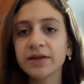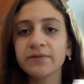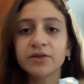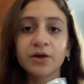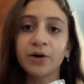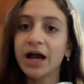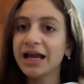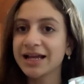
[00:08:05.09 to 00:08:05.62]
even
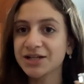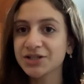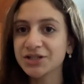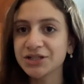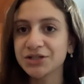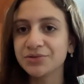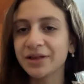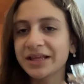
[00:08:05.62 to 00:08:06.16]
though I
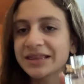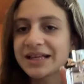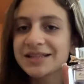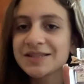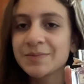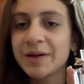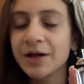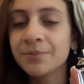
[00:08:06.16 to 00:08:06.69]
actually do like that
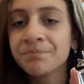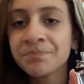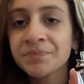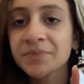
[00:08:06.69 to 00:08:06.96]
smell.